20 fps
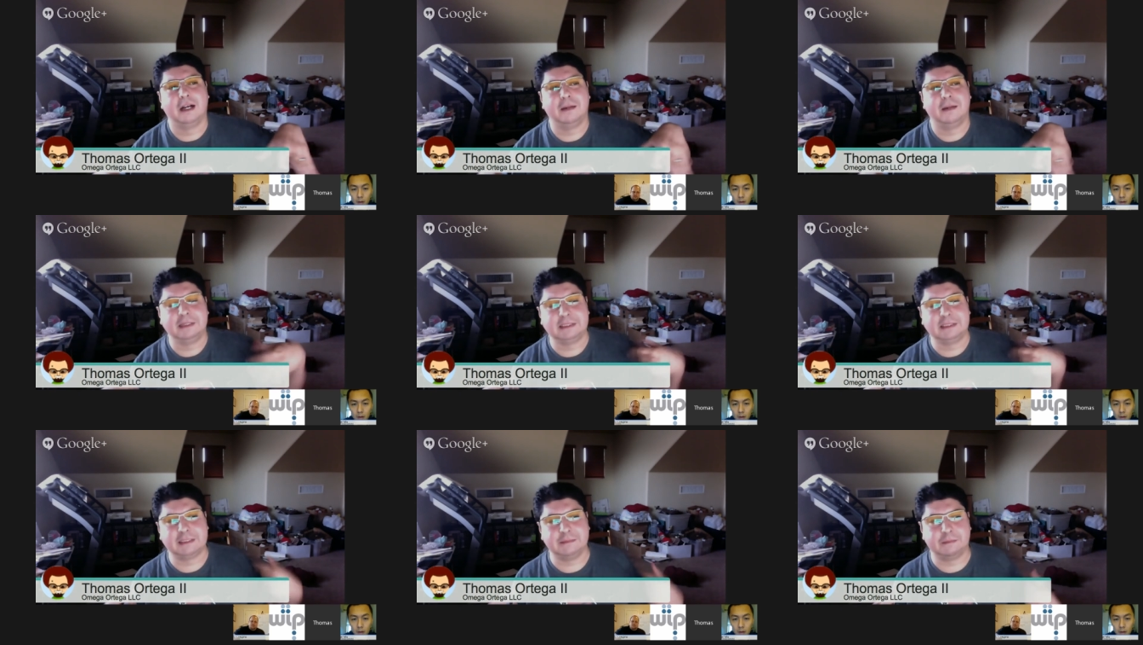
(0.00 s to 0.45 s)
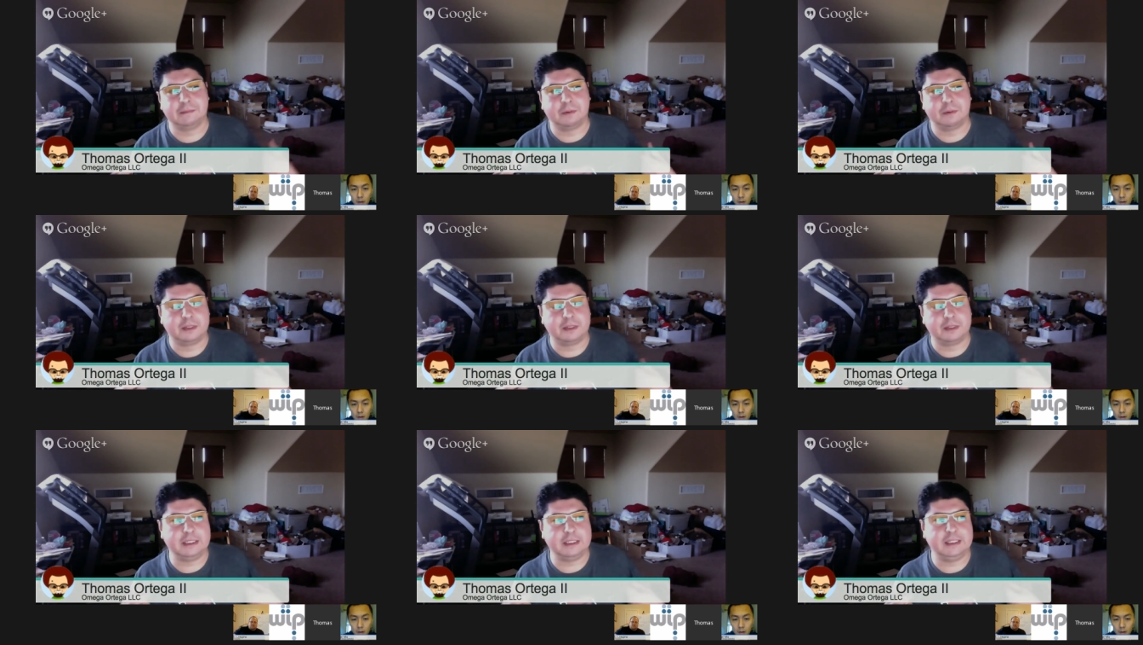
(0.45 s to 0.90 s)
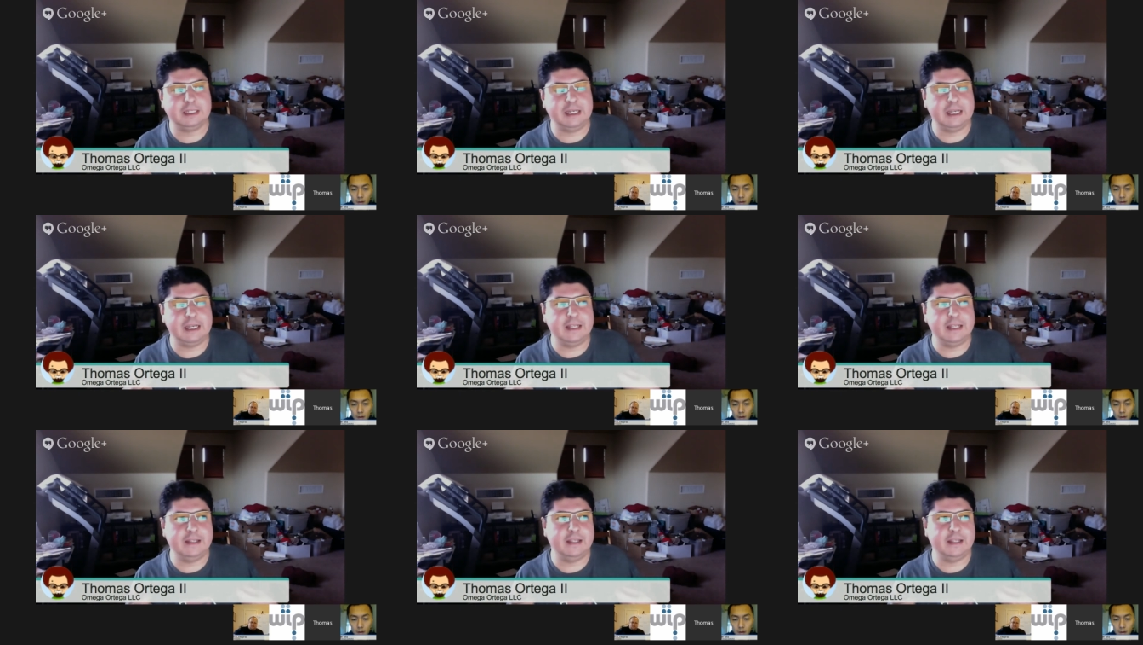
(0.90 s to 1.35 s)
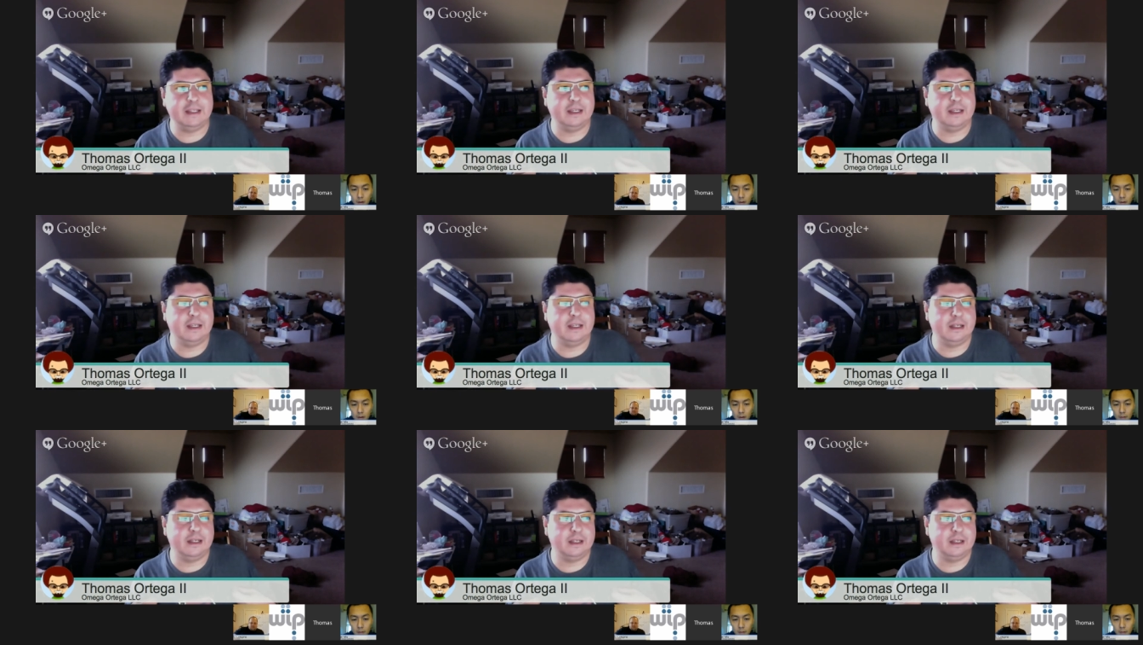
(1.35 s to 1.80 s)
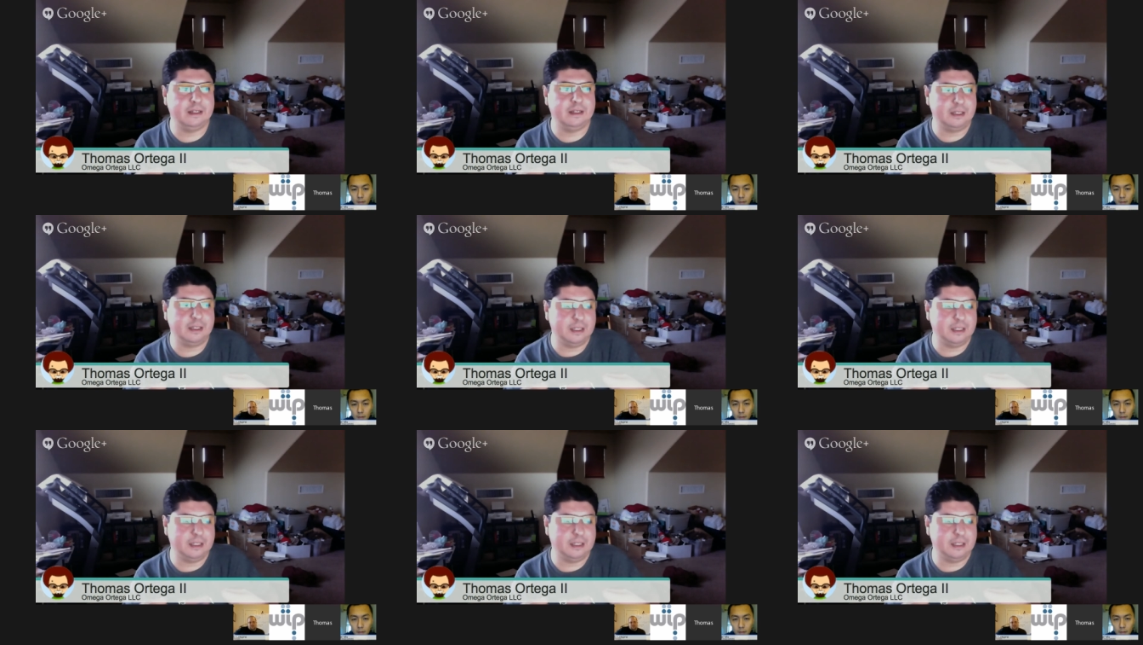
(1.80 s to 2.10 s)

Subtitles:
is important. And then